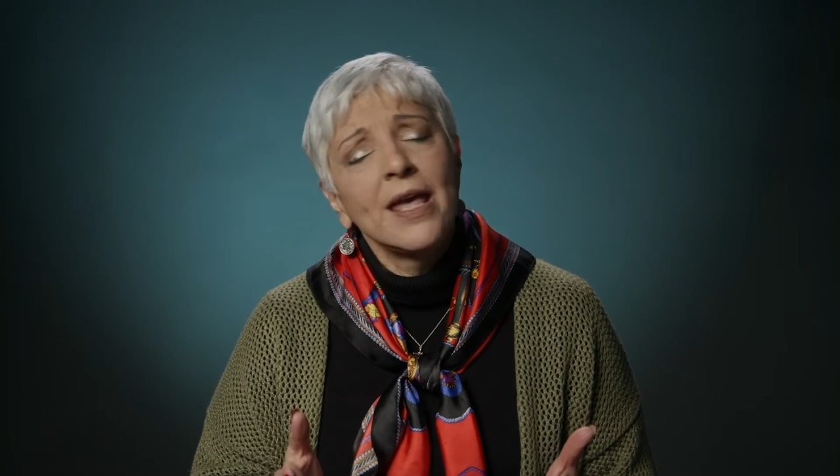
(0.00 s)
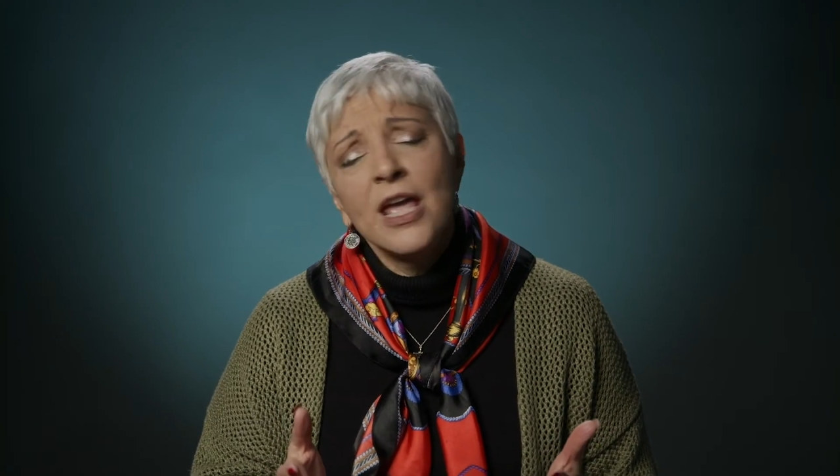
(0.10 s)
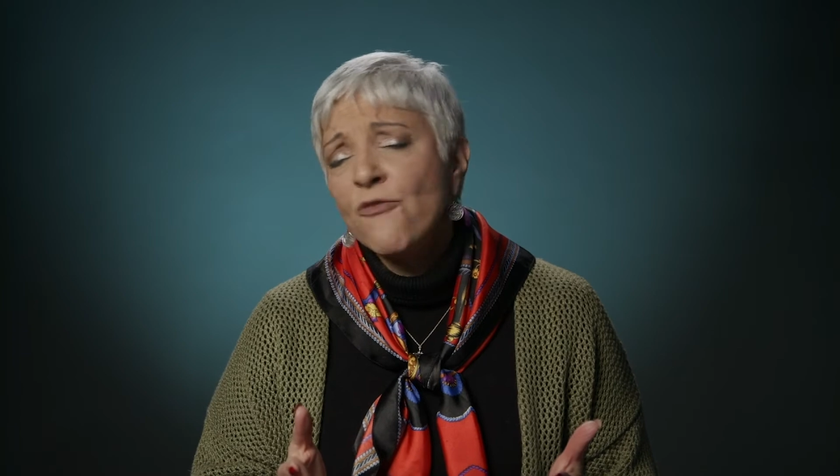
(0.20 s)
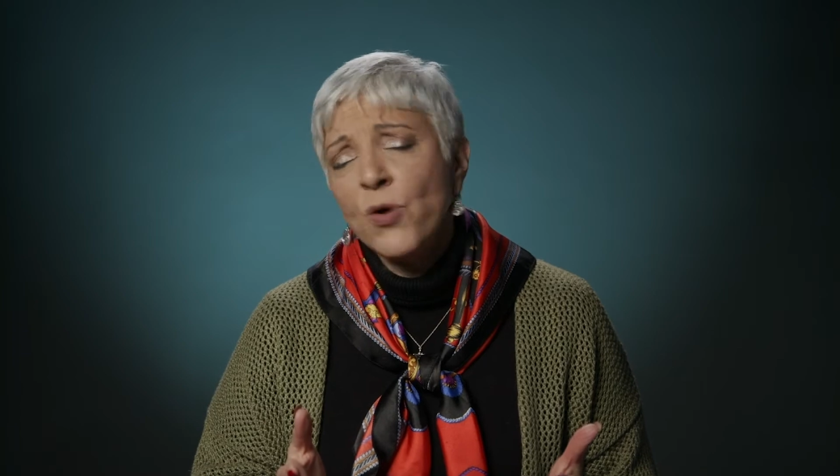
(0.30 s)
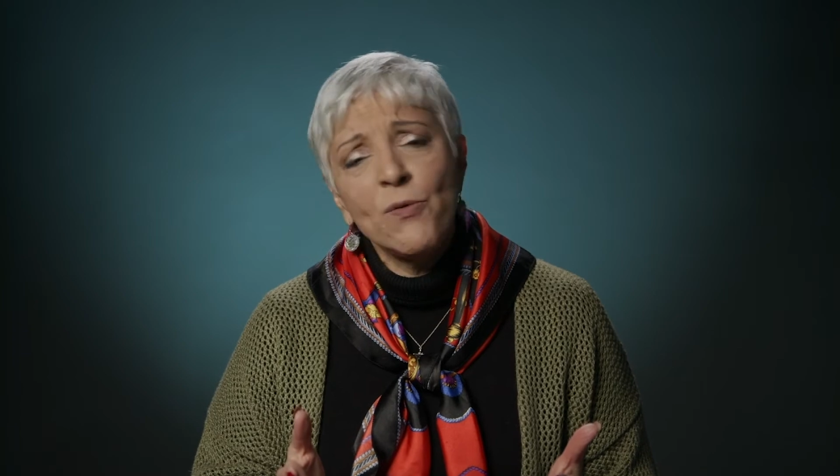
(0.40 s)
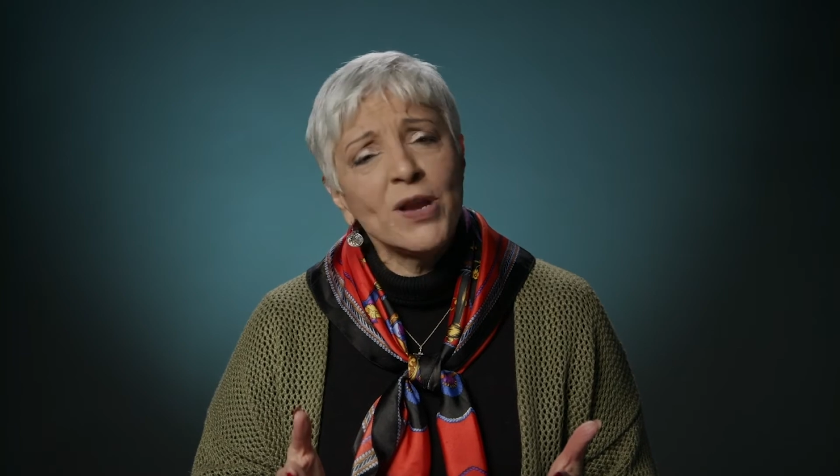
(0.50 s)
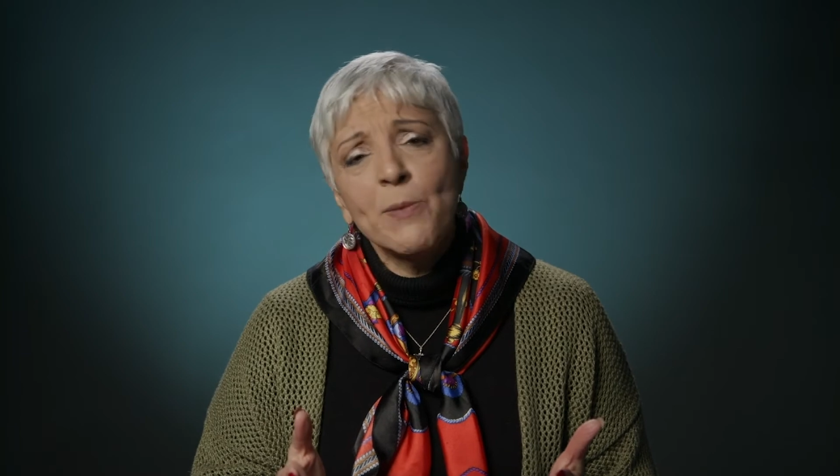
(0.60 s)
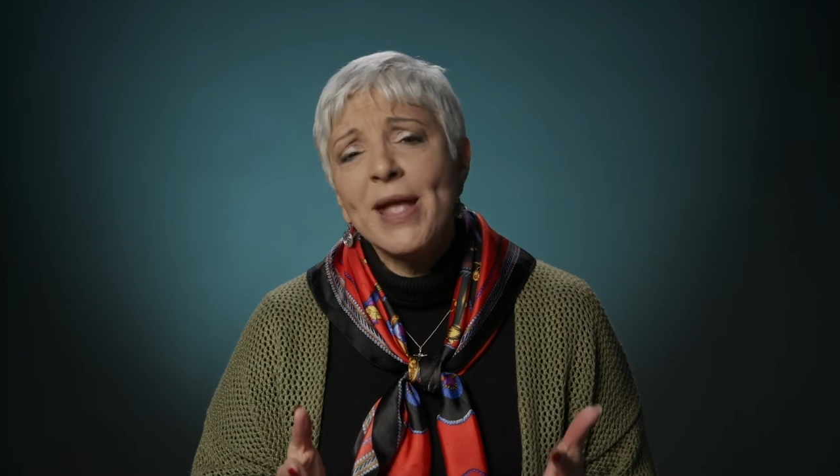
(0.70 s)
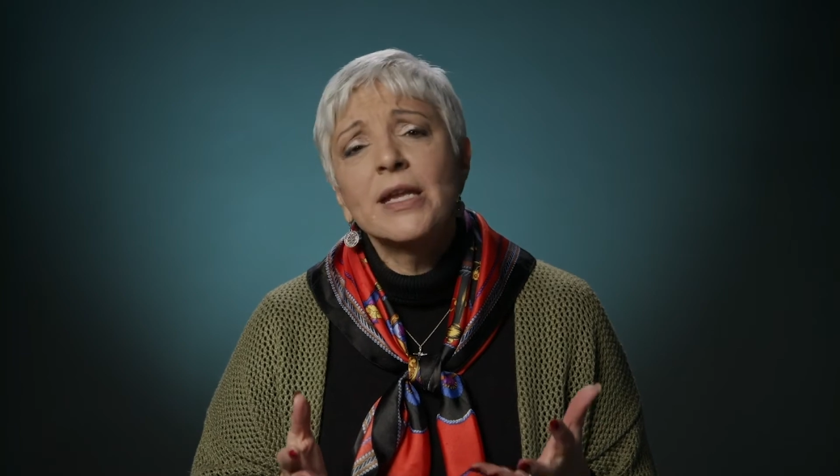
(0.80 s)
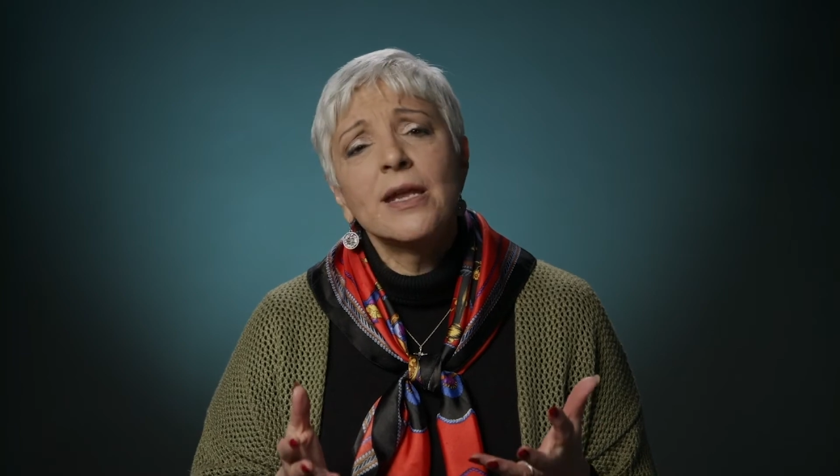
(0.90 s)
If we were going to
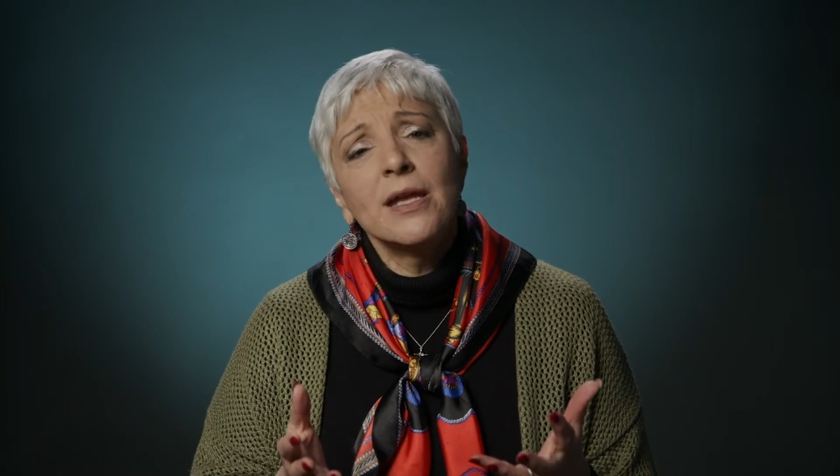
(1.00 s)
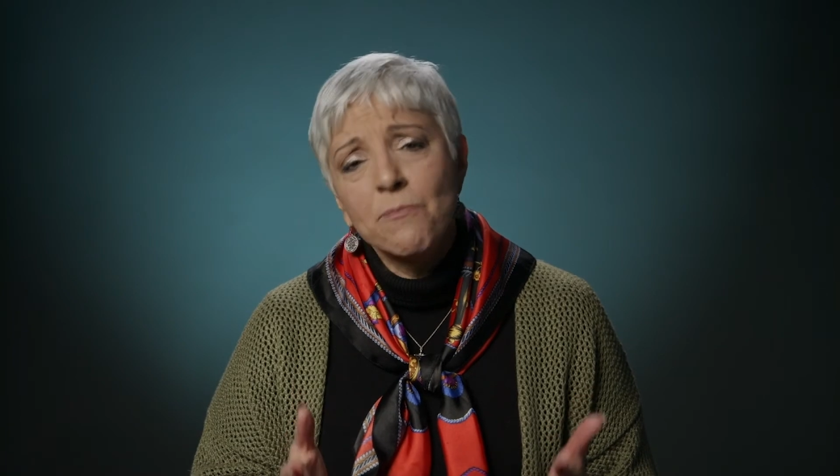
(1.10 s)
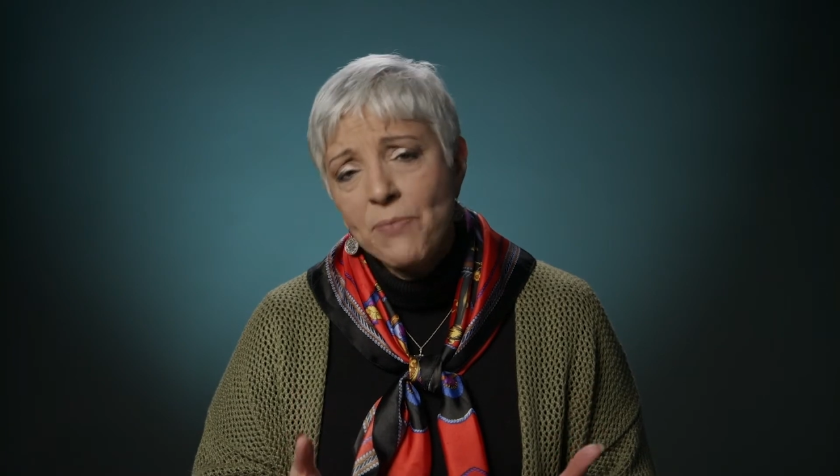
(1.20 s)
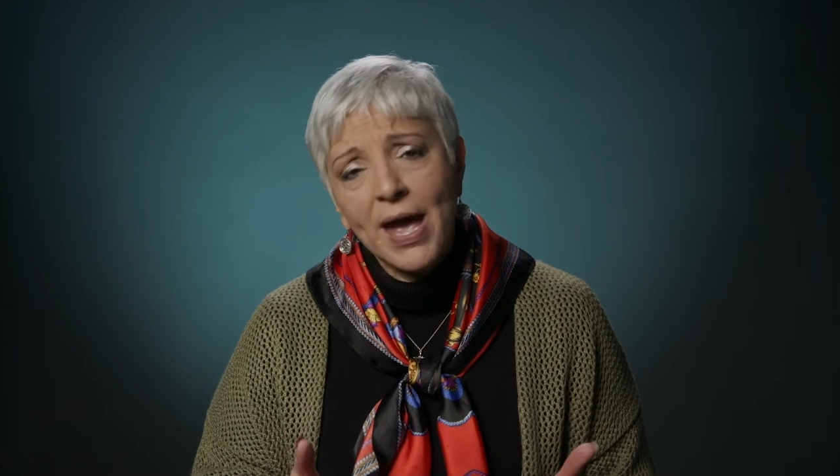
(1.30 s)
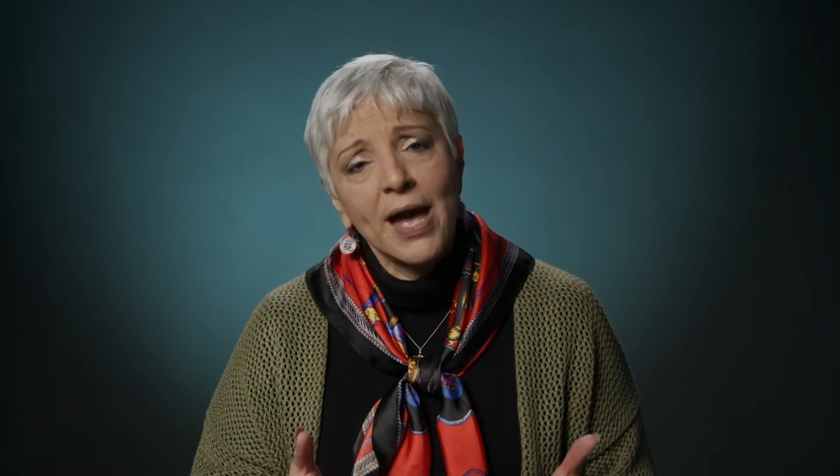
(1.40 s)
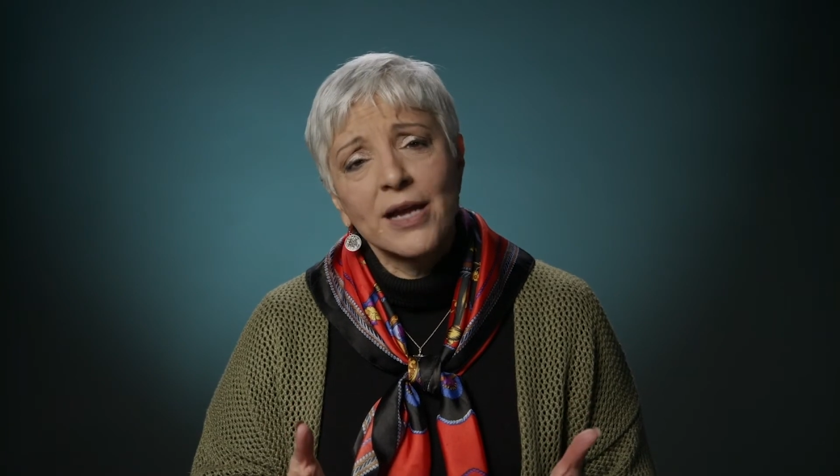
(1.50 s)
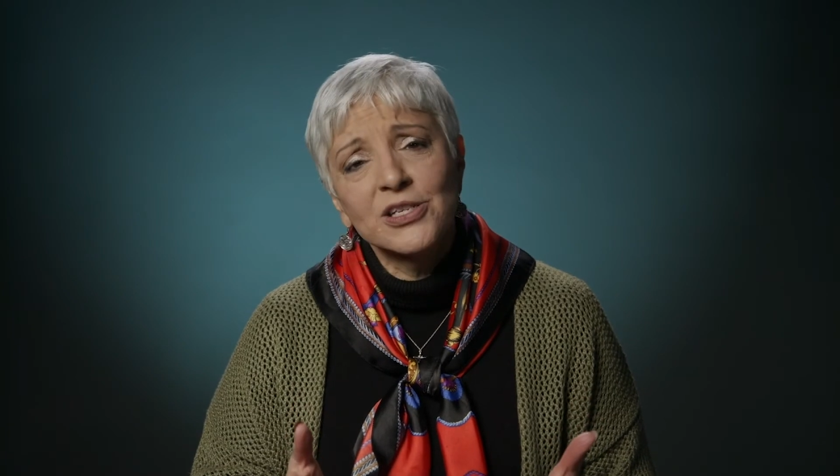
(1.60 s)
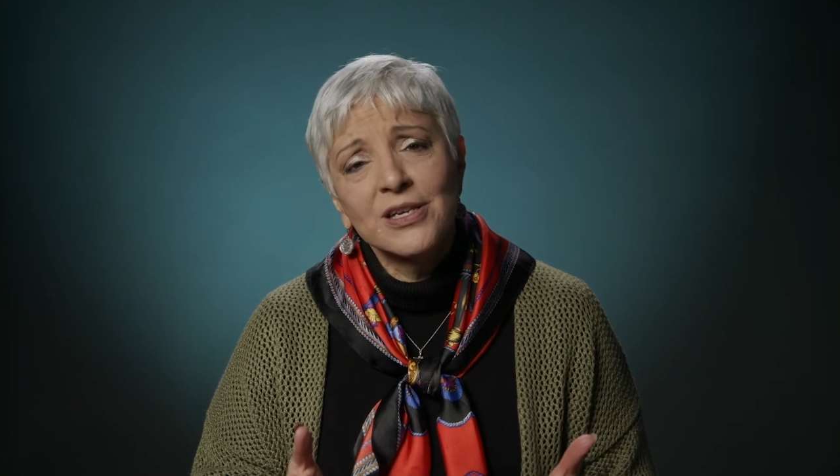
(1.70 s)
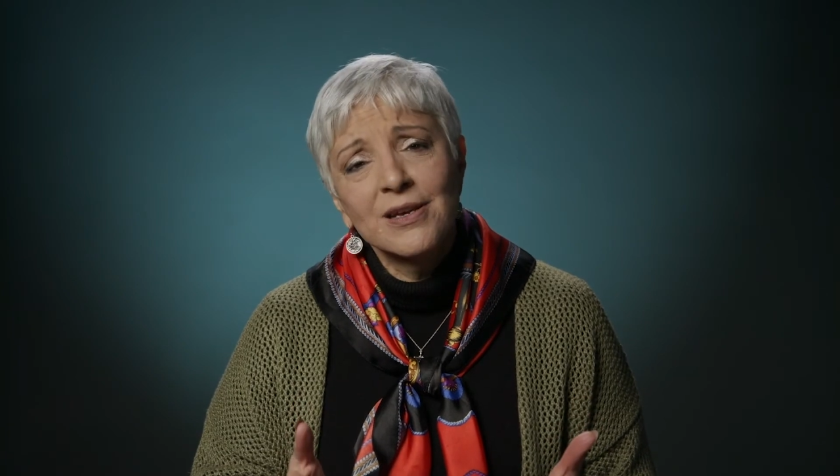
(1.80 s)
make an impact,